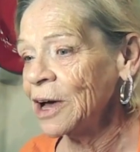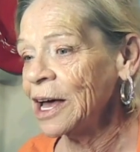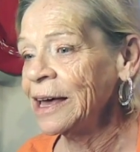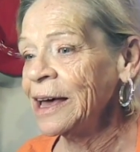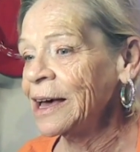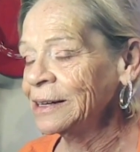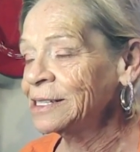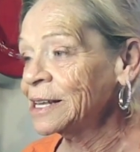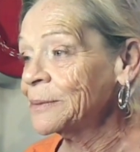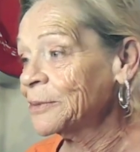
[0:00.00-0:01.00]
I had
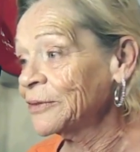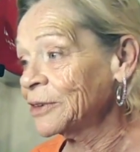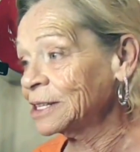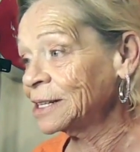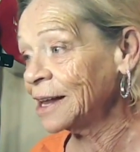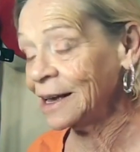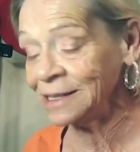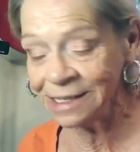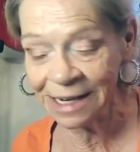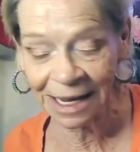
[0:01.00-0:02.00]
some of it
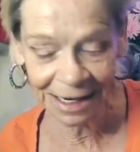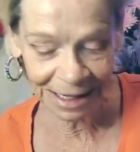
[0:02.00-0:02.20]
last night,